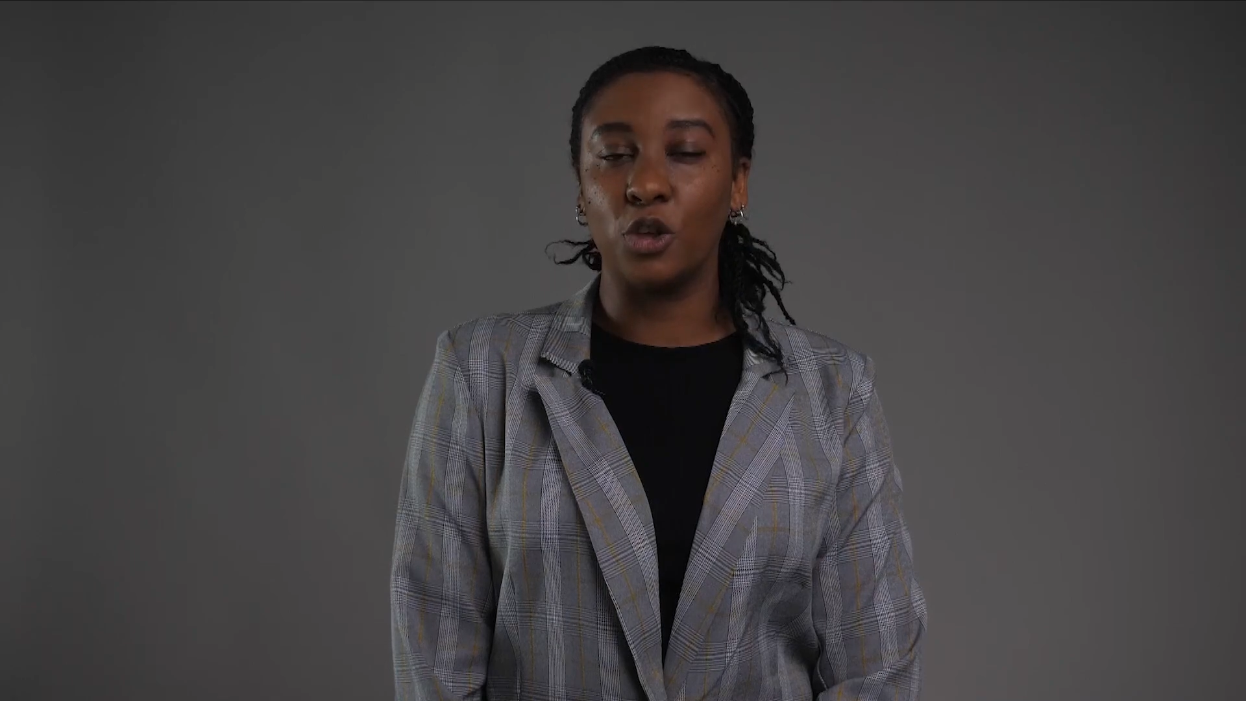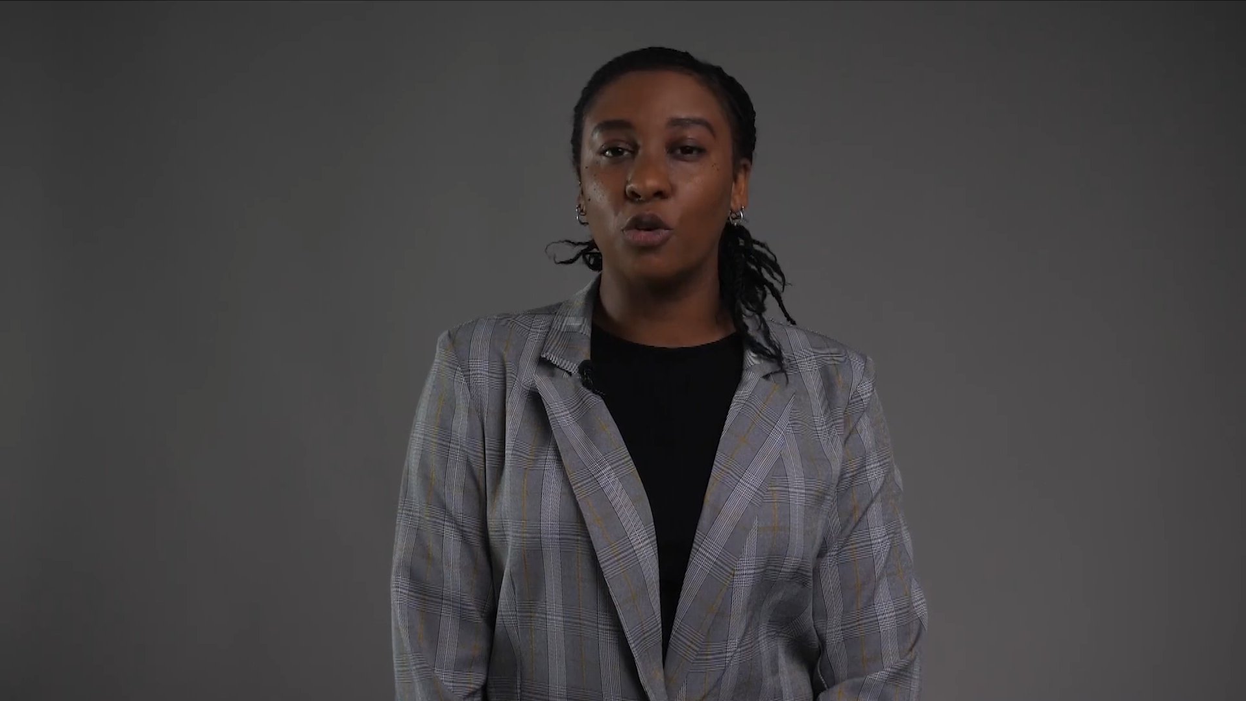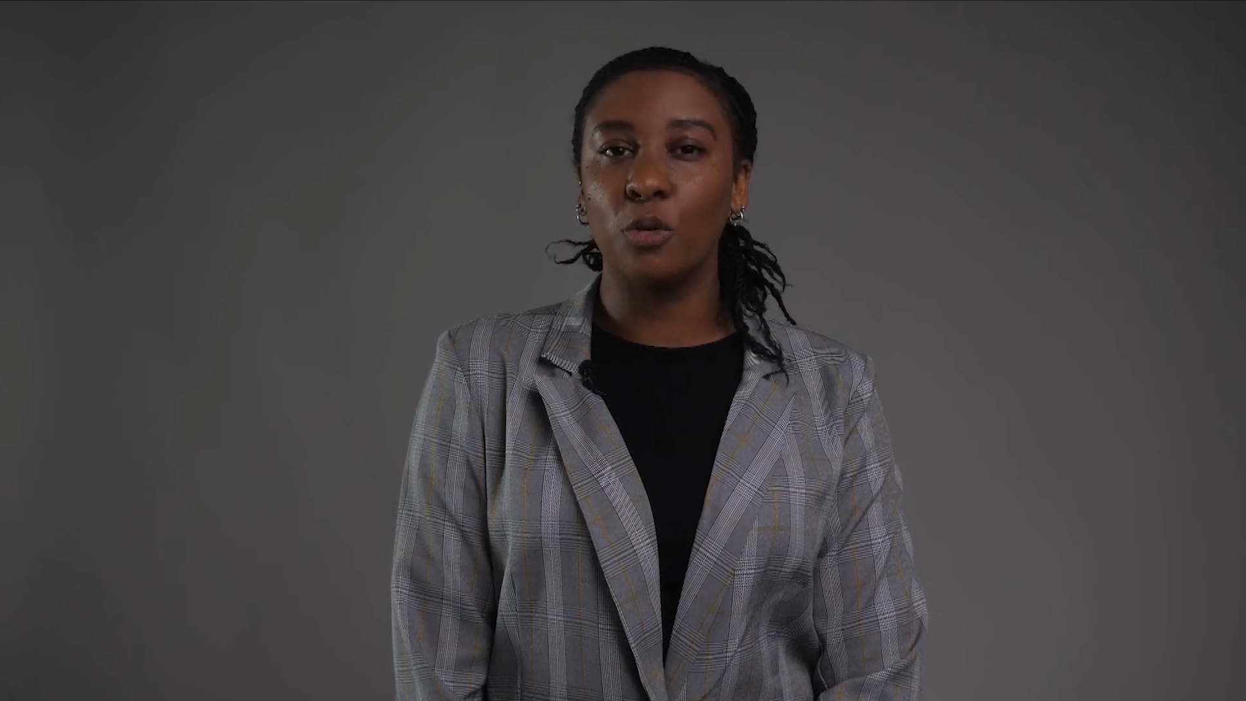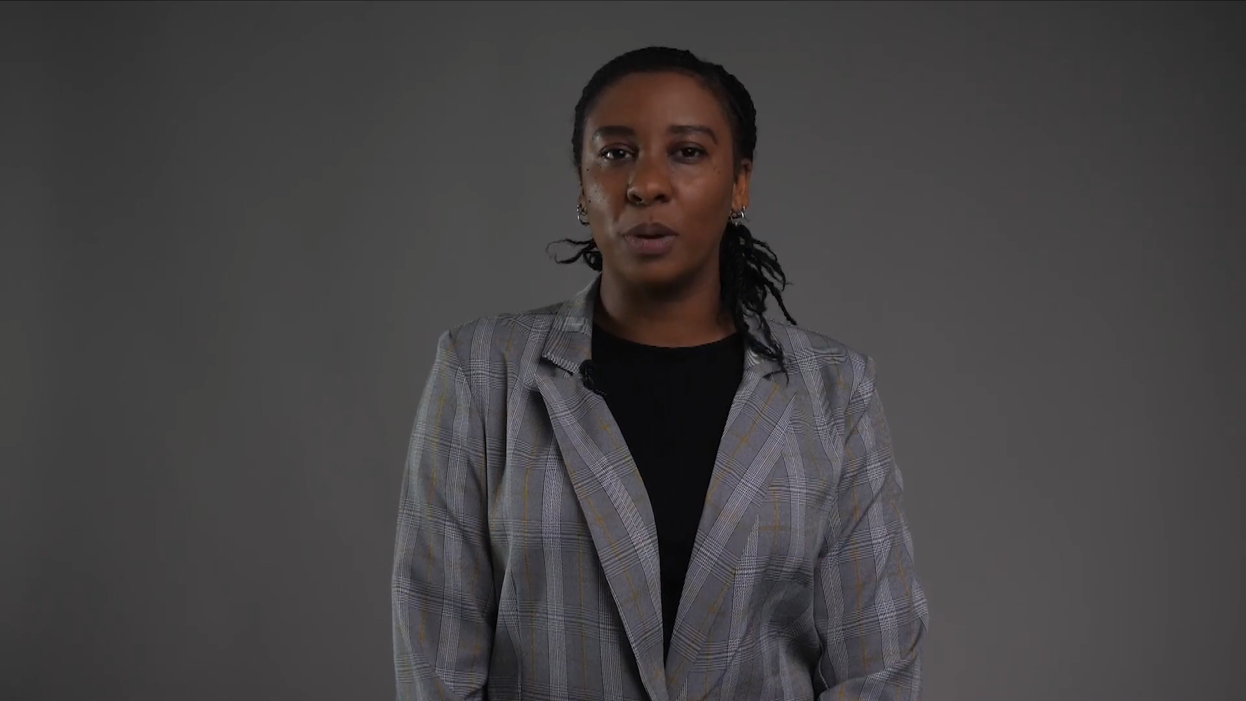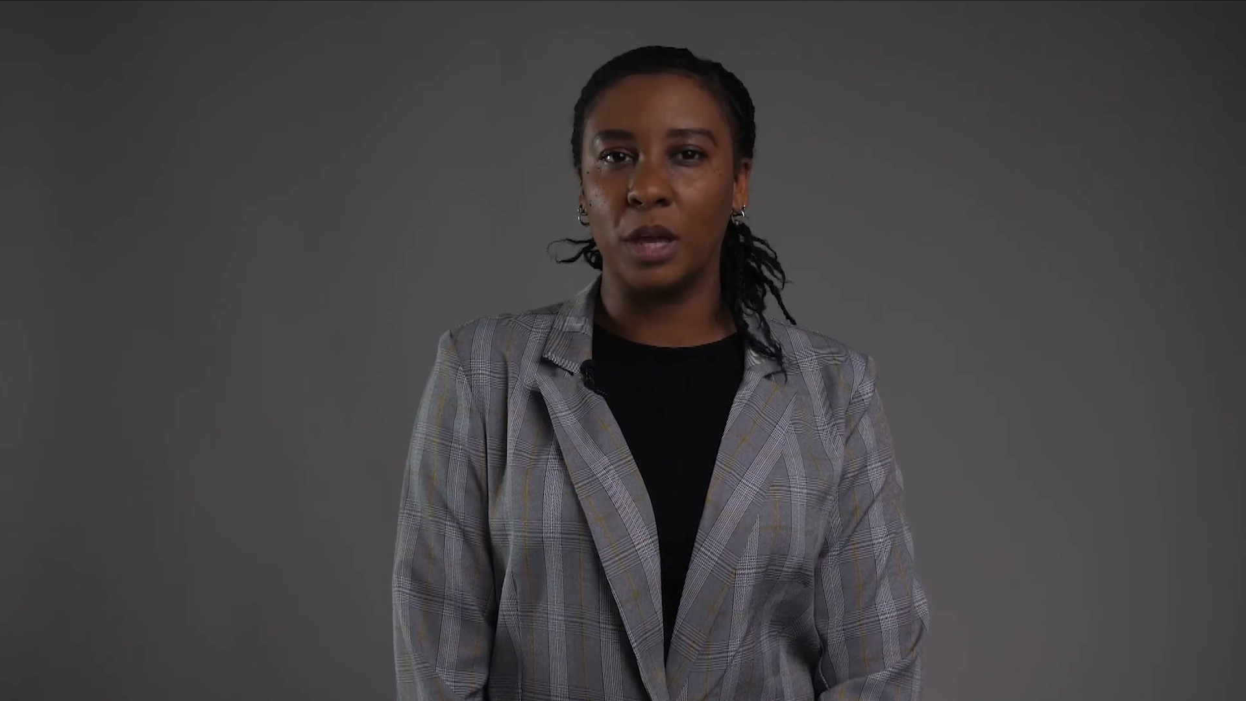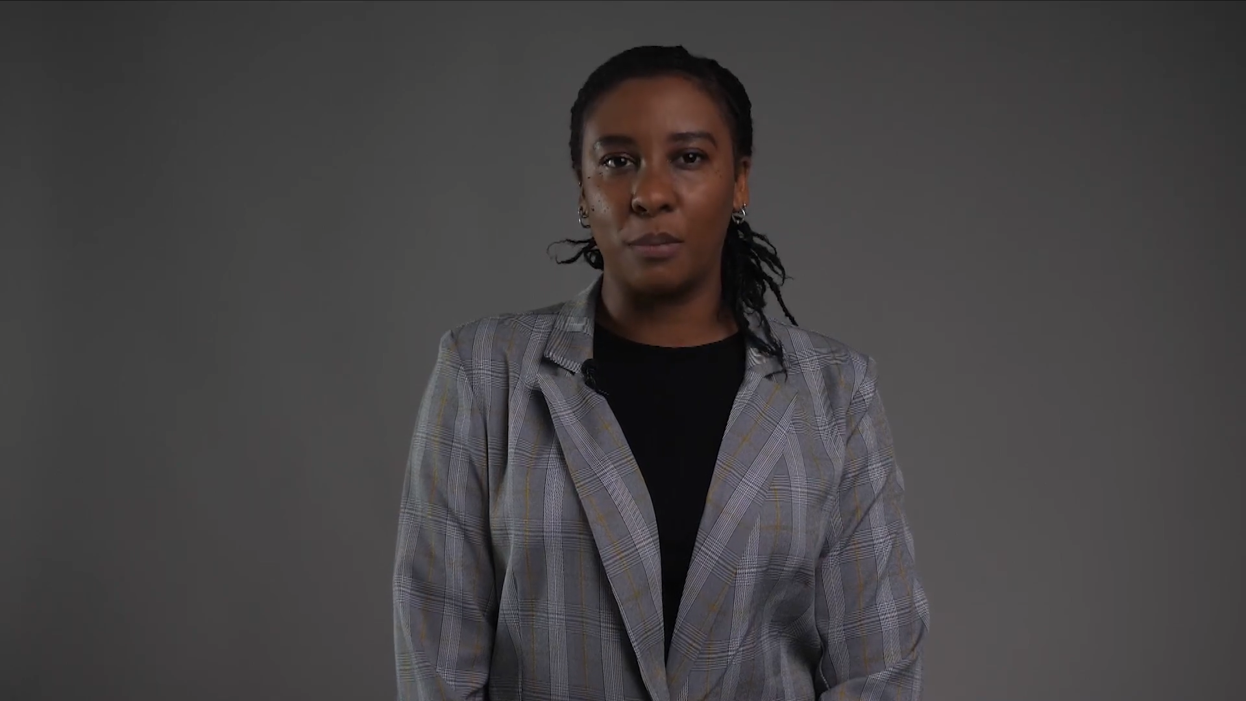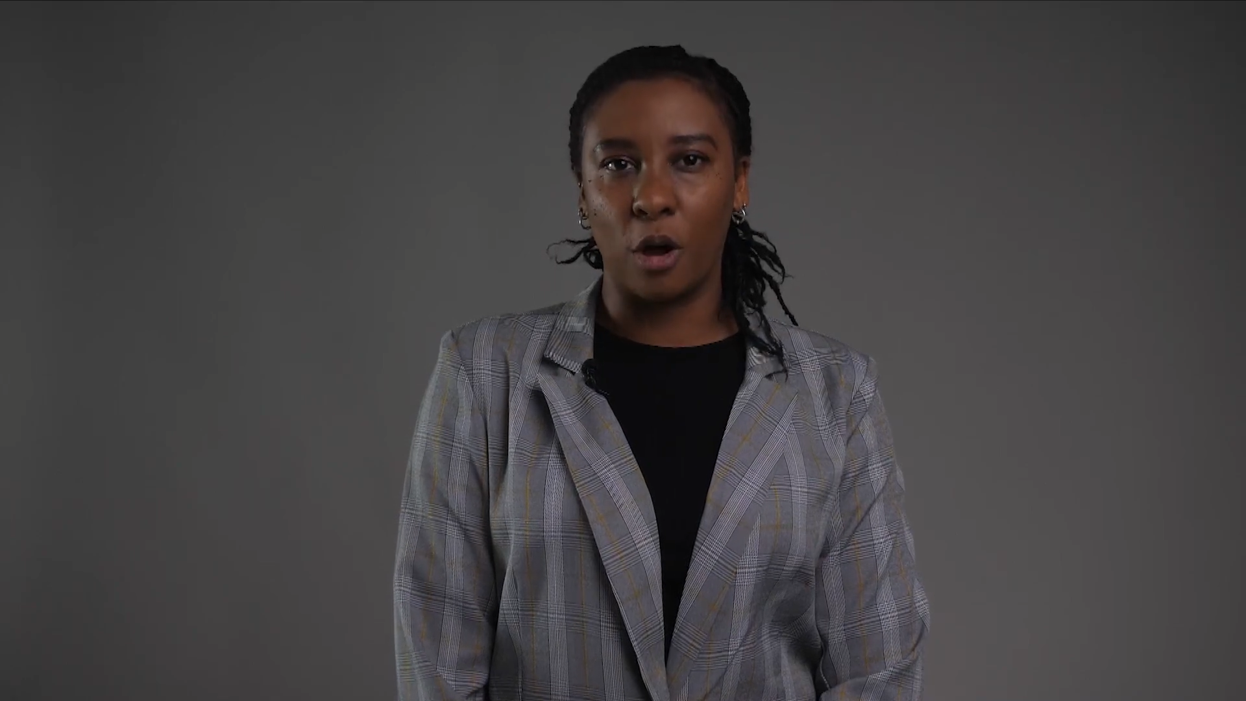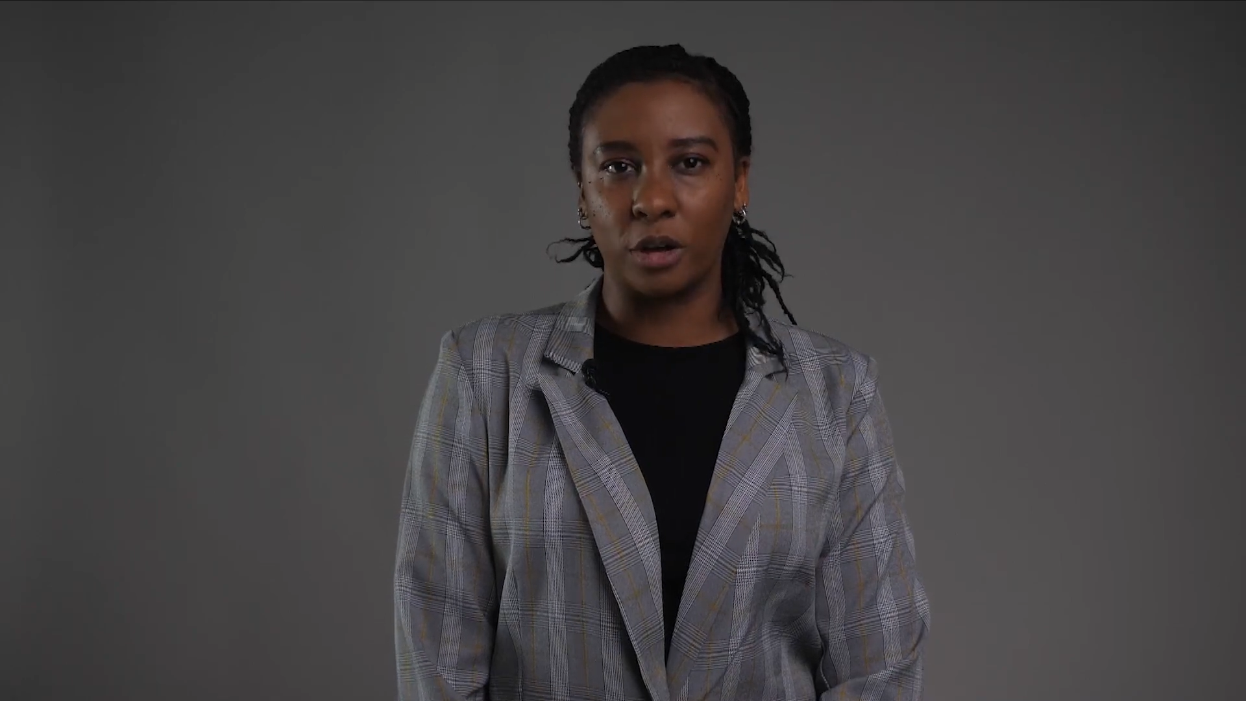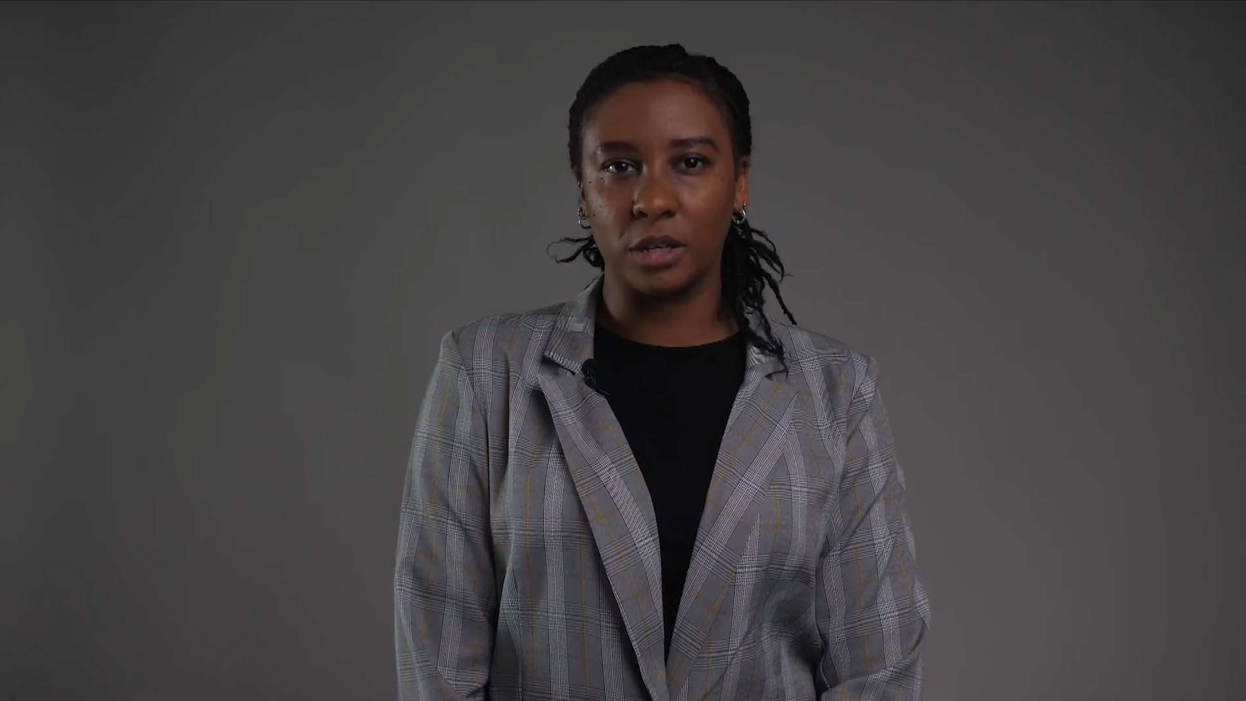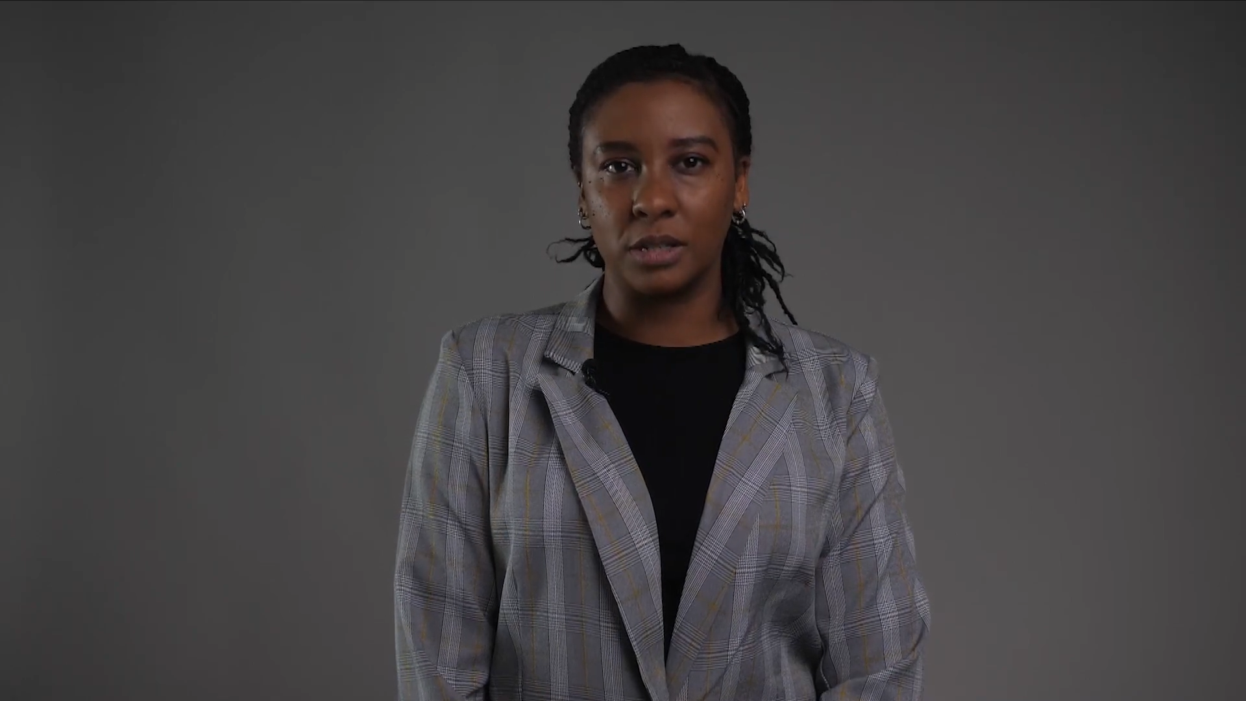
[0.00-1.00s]
European
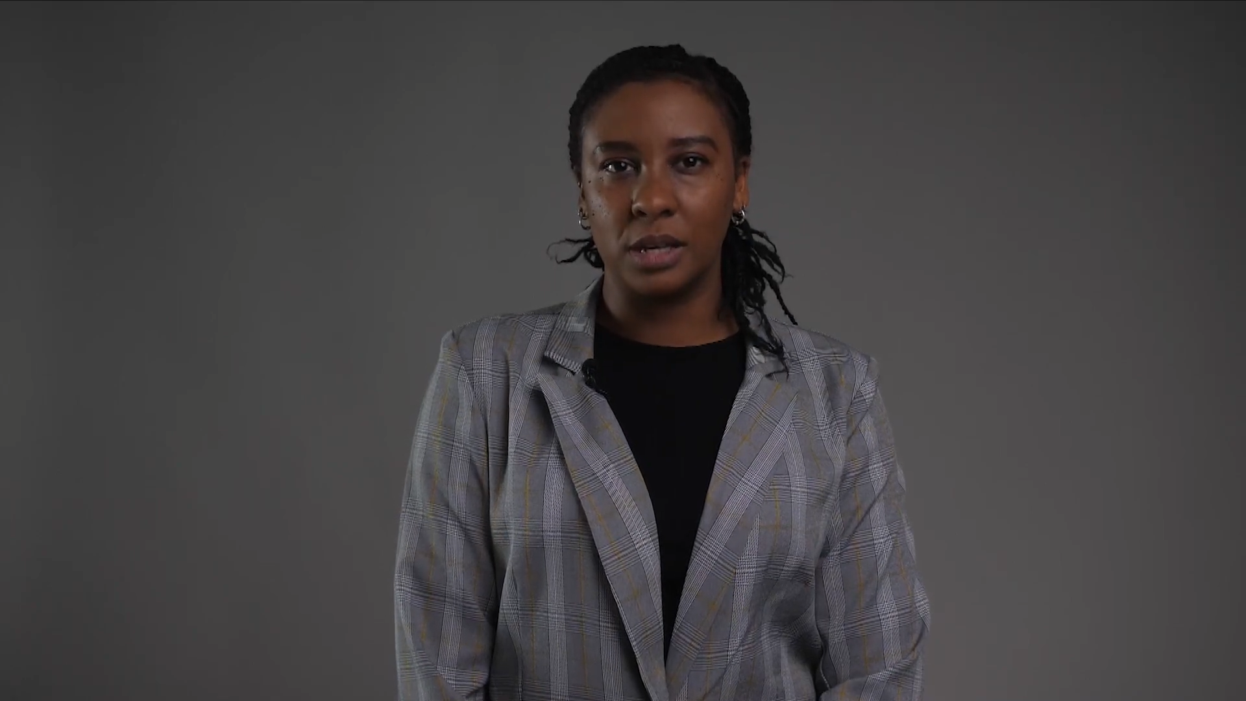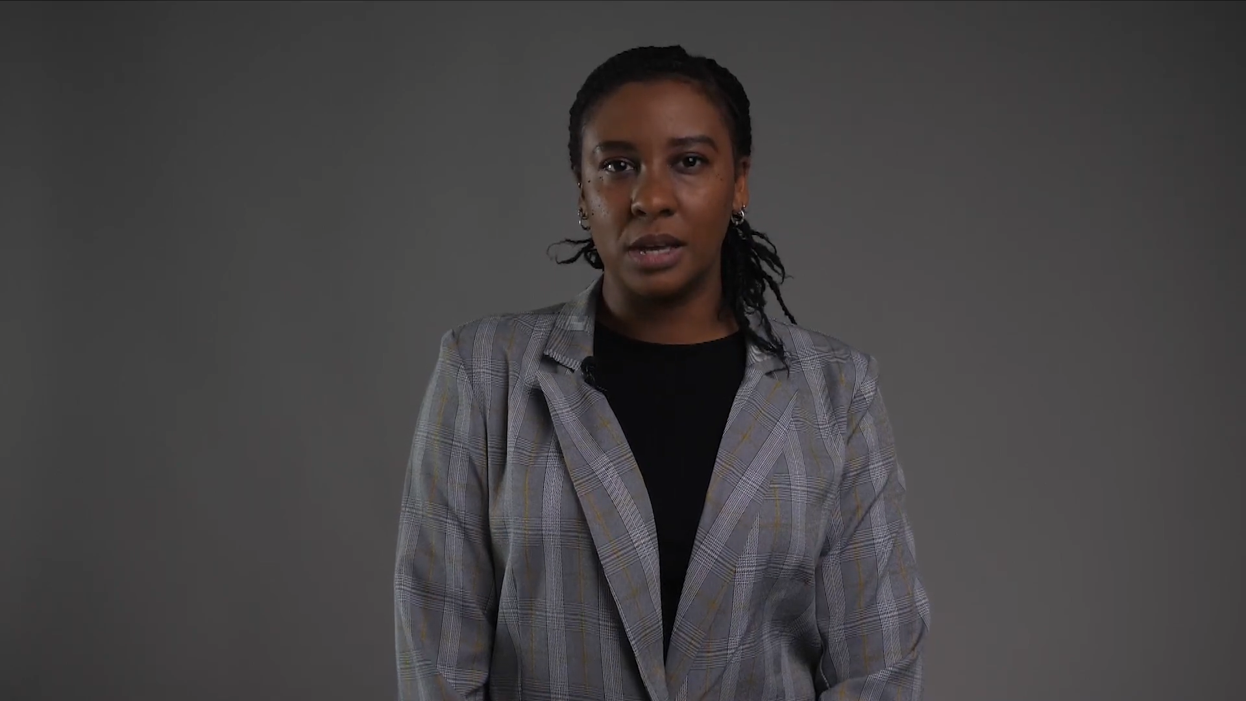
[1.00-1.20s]
market,